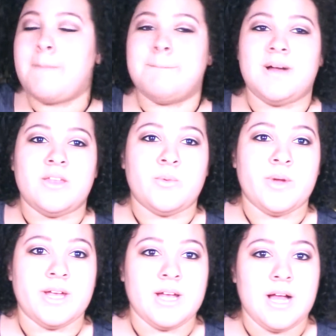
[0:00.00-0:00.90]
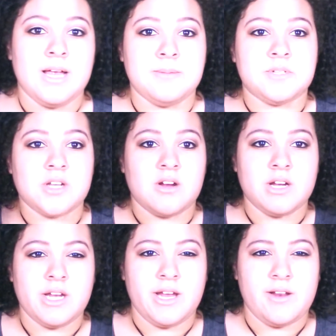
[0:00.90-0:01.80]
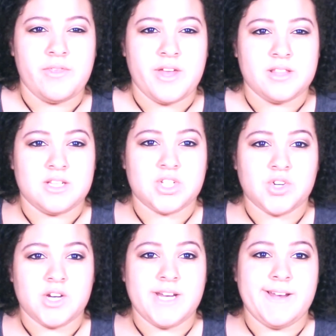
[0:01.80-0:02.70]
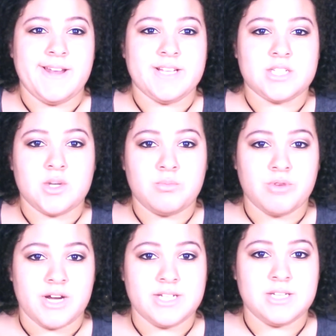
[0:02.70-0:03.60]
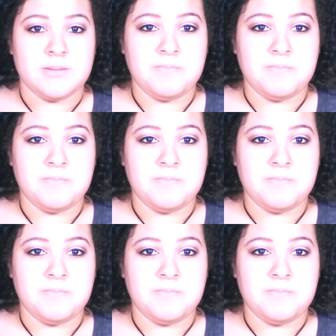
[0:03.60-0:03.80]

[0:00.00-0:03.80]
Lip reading: By the way, I'm sorry that the screen is so bright.